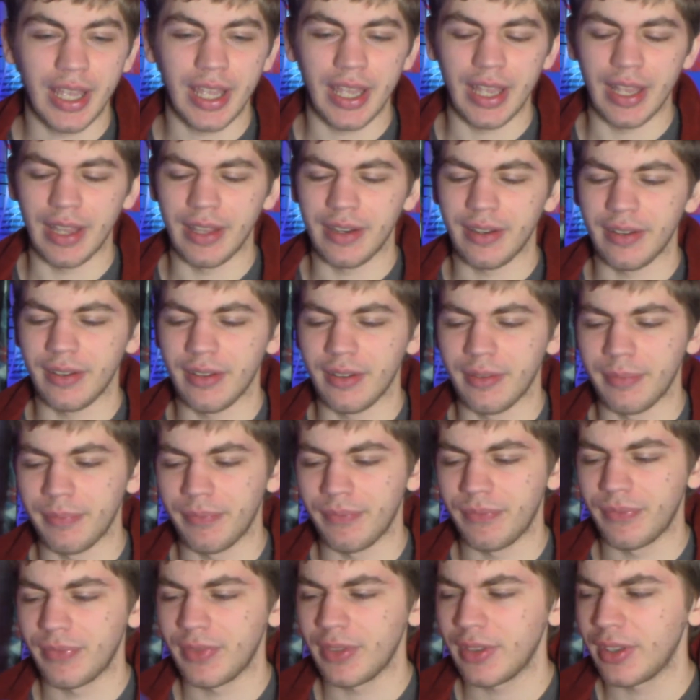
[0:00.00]

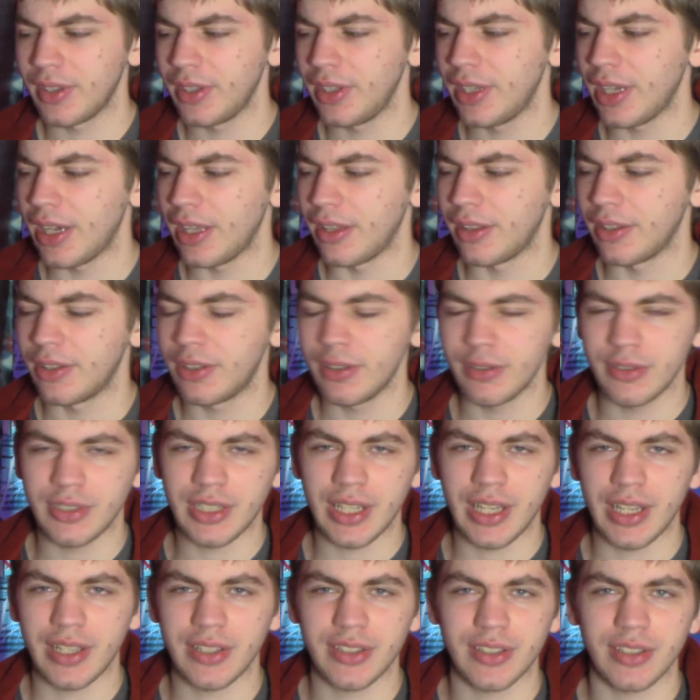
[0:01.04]
And yeah, The Two
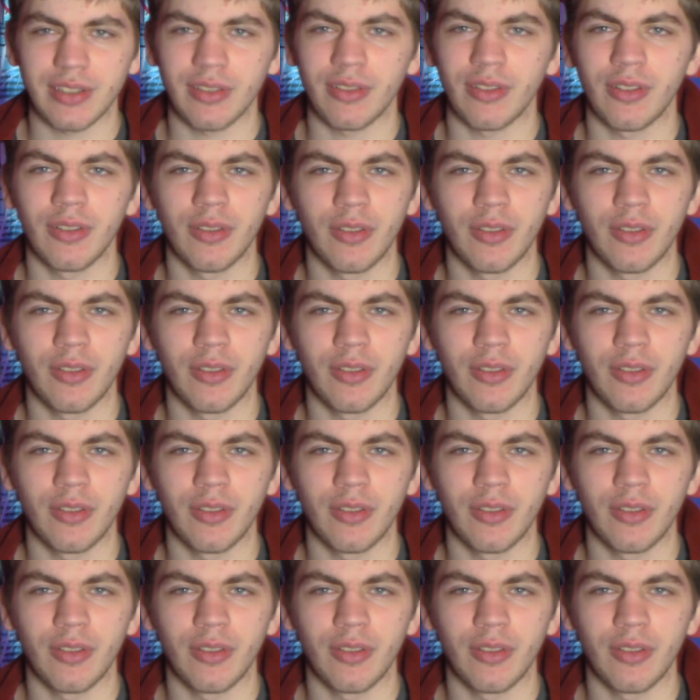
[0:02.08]
Jakes